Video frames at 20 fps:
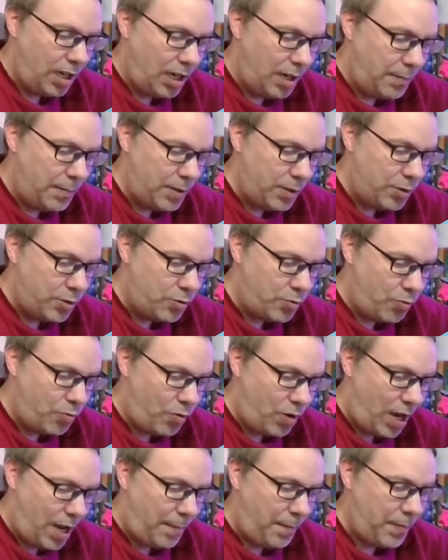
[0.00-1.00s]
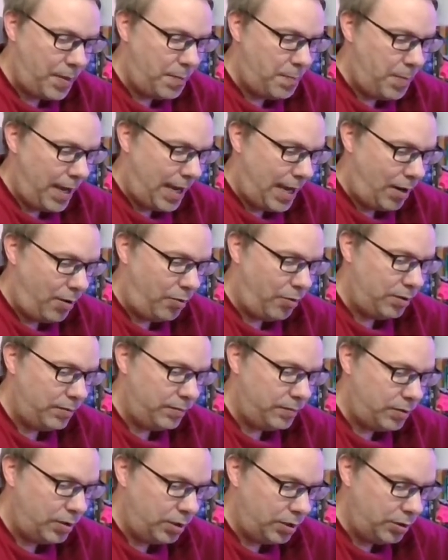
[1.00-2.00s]
I'm going to drop the power
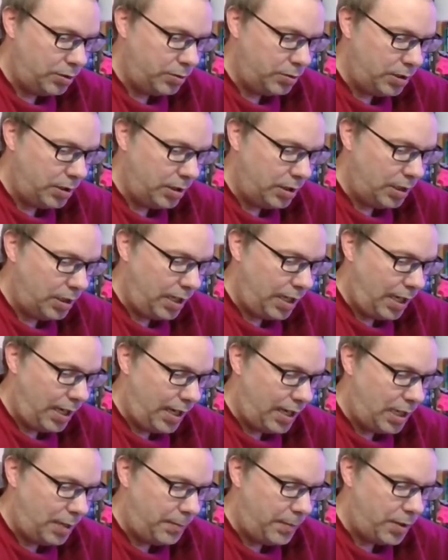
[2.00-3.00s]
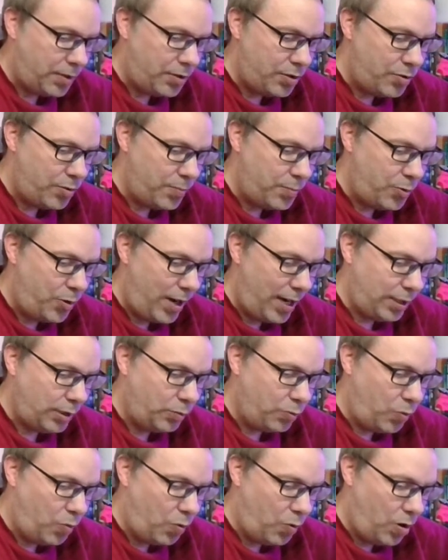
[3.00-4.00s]
of 2, and I'm going to
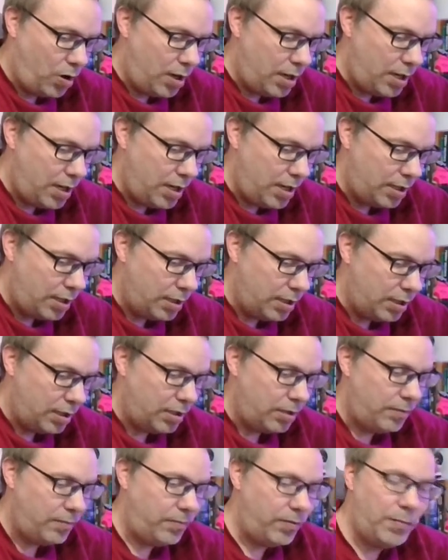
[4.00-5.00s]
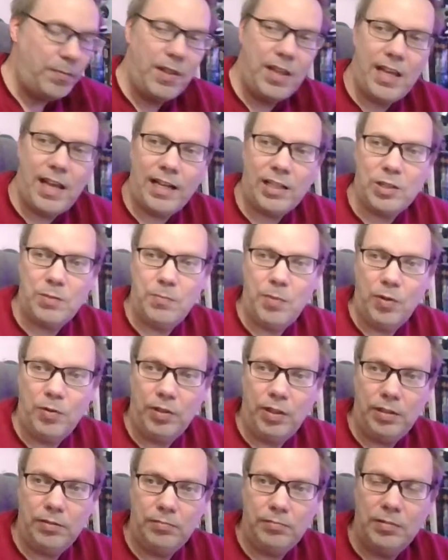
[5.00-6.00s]
subtract 1 from the
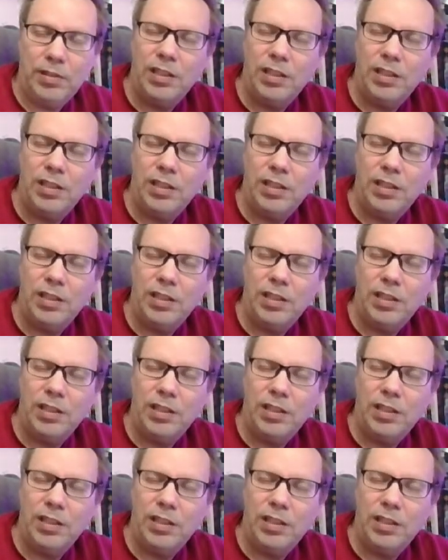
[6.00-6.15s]
exponent.